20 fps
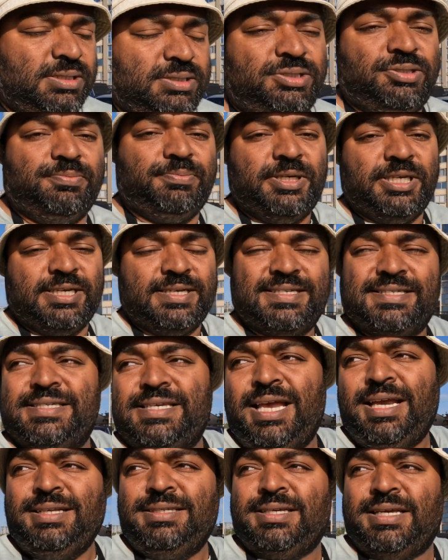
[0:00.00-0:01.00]
to be
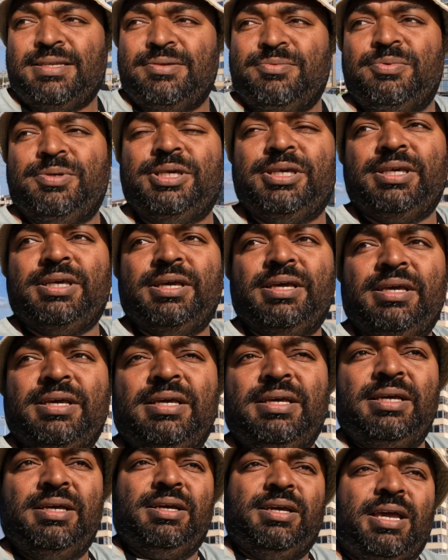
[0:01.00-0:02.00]
exact, and we
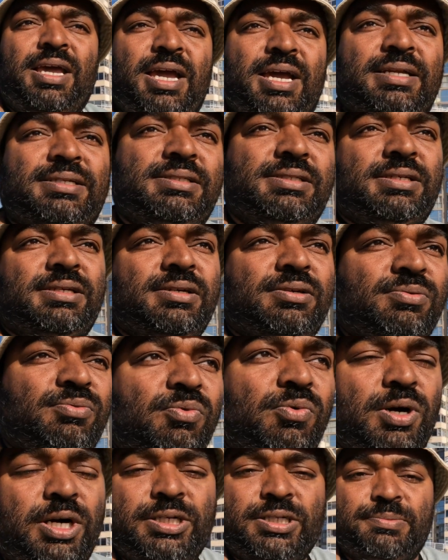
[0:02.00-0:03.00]
at
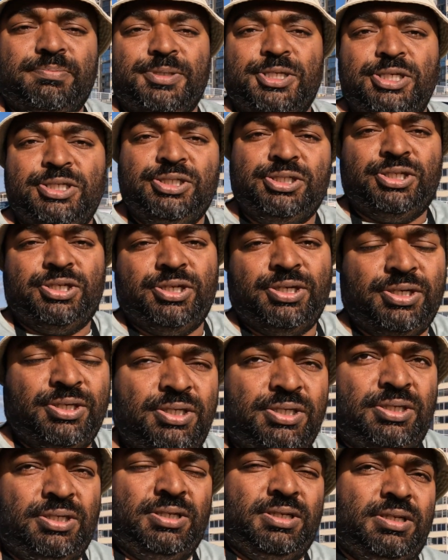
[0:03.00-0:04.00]
Wana Beach.
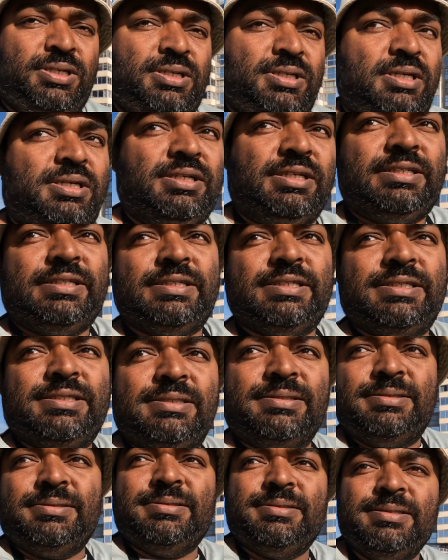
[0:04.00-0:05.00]

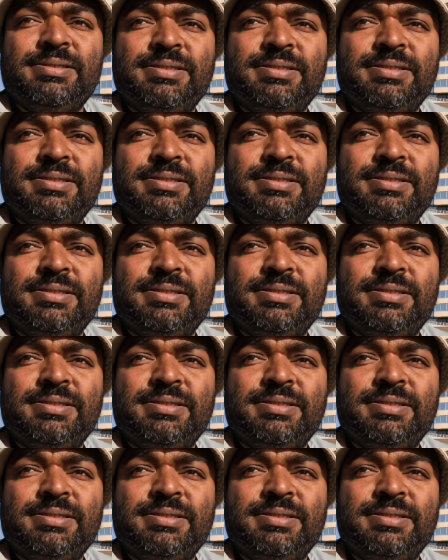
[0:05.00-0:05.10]
My